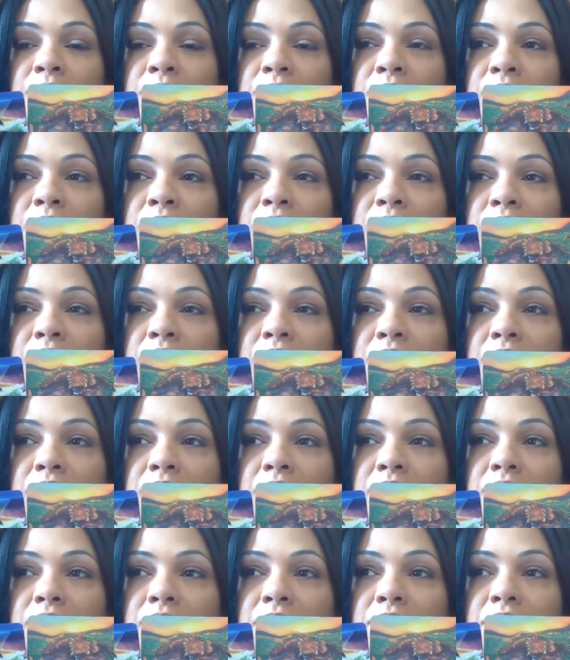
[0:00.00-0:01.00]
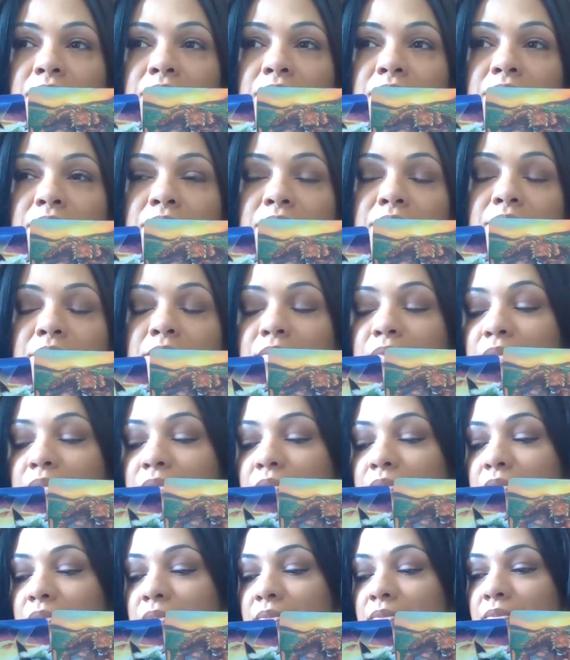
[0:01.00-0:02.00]

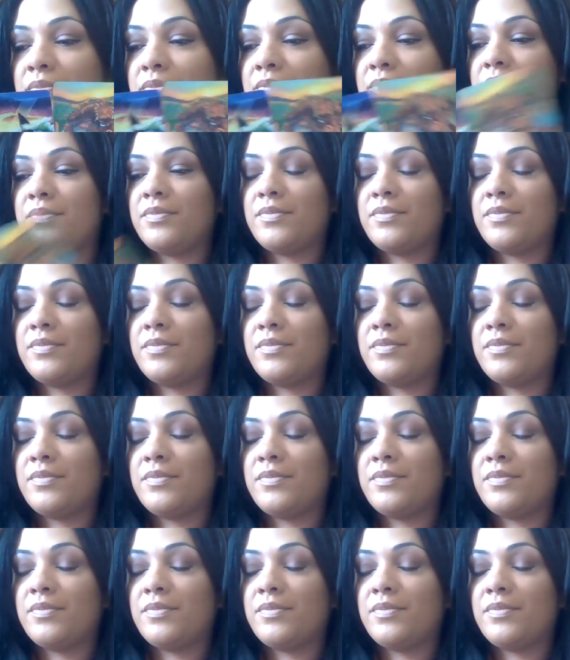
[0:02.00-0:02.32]
[no speech]